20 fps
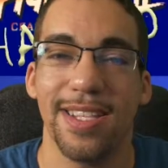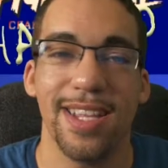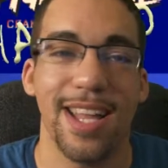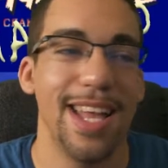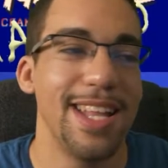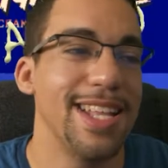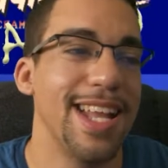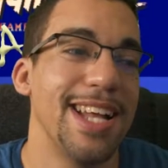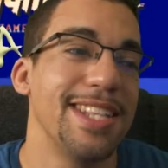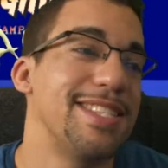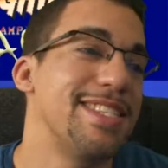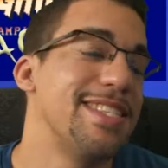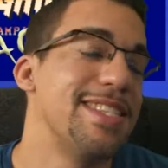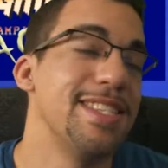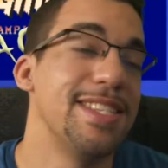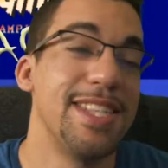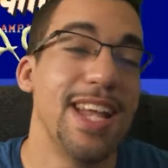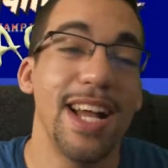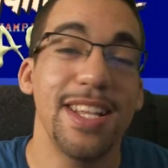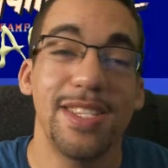And
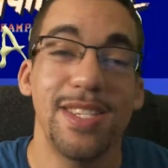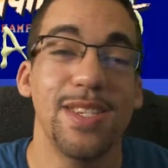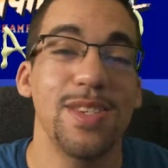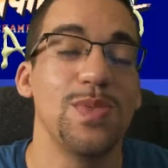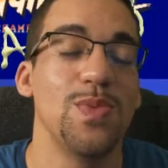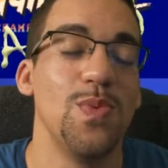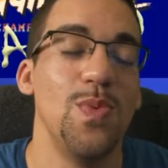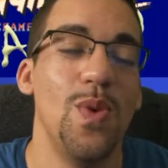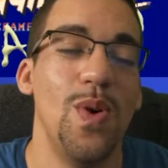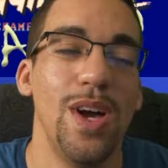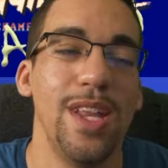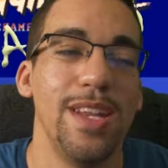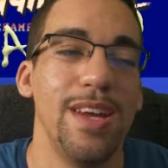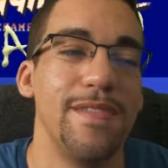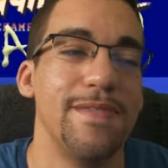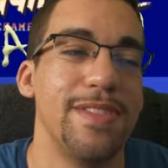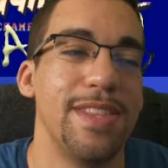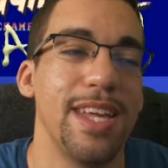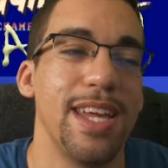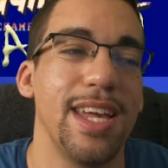that's just one
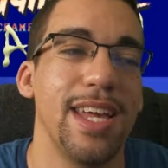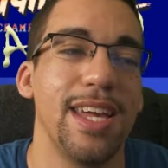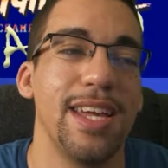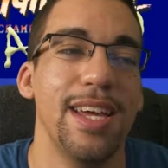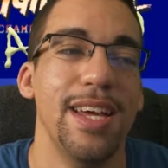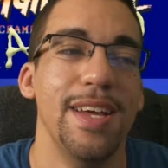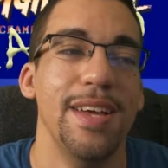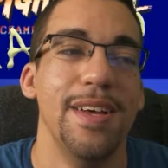of the